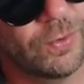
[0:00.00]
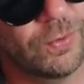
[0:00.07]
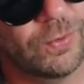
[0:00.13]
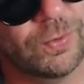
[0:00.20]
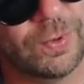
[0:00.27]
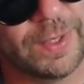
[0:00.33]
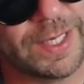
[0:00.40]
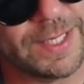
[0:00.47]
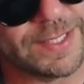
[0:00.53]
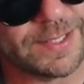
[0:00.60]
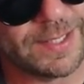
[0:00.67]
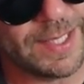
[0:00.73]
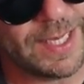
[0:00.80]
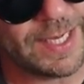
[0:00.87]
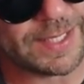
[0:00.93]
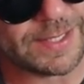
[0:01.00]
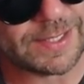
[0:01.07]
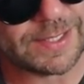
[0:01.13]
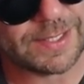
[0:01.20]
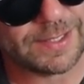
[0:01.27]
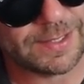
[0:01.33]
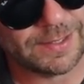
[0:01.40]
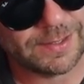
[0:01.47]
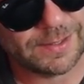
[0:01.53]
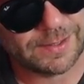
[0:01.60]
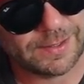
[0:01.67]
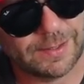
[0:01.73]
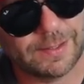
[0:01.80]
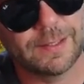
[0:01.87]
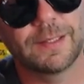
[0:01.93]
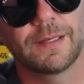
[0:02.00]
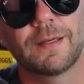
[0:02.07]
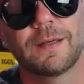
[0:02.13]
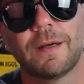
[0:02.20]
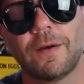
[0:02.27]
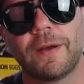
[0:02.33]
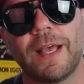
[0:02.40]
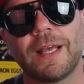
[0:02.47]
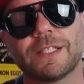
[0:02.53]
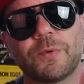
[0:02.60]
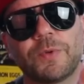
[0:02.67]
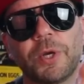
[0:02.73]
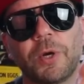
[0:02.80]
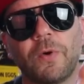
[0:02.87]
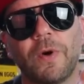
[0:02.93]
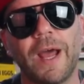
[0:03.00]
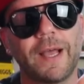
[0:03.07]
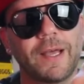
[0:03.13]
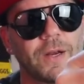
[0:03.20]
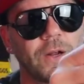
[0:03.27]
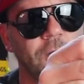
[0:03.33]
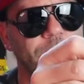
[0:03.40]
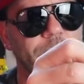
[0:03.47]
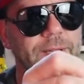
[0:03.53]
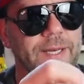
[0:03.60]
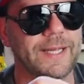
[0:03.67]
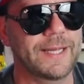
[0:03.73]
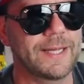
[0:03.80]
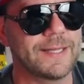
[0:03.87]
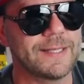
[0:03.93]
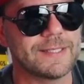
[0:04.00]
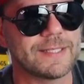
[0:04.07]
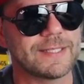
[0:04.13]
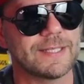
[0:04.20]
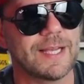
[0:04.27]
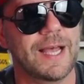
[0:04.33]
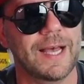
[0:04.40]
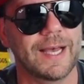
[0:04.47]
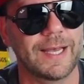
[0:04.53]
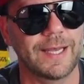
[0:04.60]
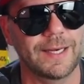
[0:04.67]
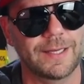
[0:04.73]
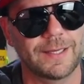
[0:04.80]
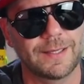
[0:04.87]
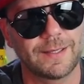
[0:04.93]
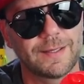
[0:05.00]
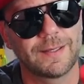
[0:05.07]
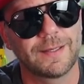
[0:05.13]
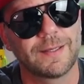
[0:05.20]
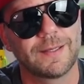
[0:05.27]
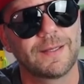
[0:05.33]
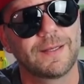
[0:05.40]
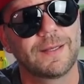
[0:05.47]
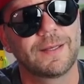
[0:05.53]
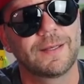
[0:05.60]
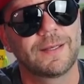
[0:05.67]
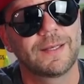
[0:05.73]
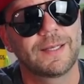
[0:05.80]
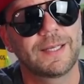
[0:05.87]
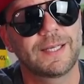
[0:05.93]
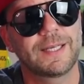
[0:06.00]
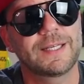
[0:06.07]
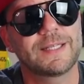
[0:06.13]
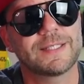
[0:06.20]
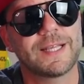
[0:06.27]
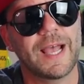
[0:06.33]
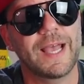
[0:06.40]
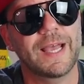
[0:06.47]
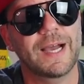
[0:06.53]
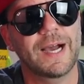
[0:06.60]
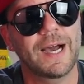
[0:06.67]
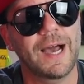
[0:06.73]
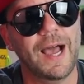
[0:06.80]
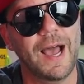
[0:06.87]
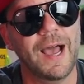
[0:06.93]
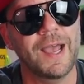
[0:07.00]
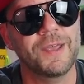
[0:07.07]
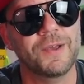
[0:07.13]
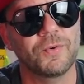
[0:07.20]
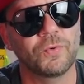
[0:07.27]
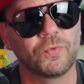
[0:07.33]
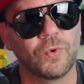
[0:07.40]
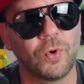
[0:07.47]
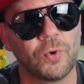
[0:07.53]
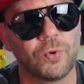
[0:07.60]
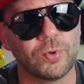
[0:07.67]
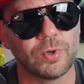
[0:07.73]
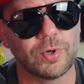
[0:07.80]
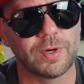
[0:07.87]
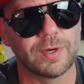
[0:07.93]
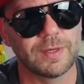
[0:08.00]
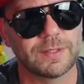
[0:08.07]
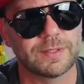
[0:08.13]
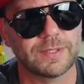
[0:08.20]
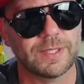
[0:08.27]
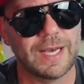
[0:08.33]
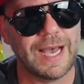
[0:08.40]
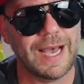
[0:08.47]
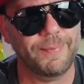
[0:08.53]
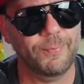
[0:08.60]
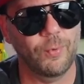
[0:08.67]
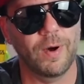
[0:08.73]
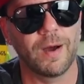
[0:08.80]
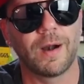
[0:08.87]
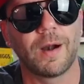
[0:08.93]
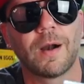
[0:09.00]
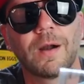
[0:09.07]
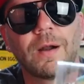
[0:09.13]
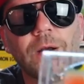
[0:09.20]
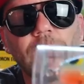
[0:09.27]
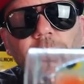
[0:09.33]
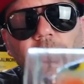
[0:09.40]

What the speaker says: What is this? Okay, so when you crack it open, inside is a high roller topwater.